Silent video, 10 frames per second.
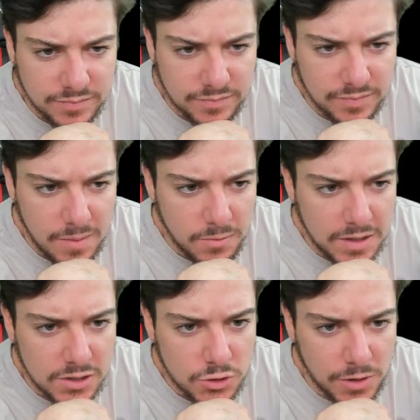maybe
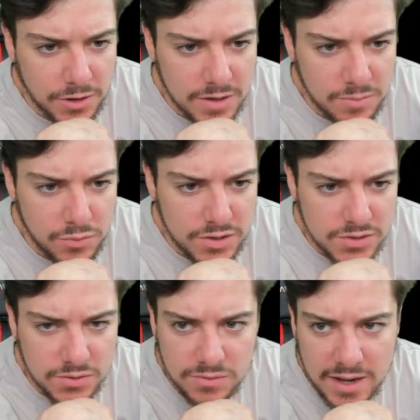we get triggered in pretty
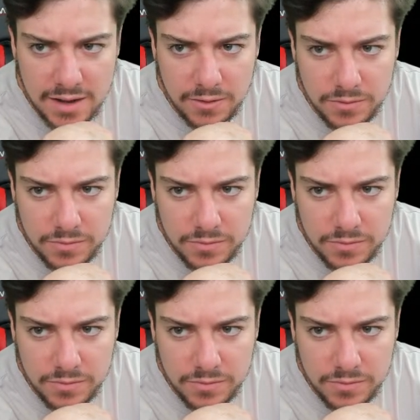soon now.